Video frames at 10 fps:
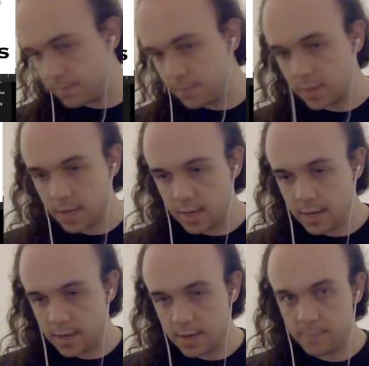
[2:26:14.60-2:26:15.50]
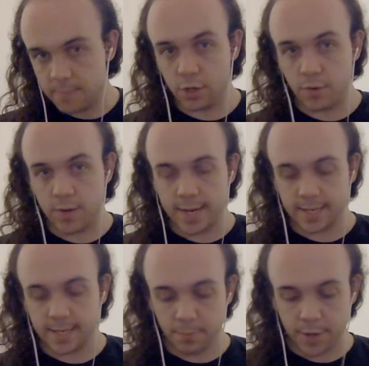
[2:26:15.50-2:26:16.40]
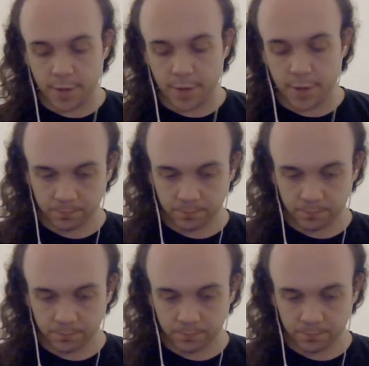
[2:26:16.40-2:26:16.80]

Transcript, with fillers: To create something.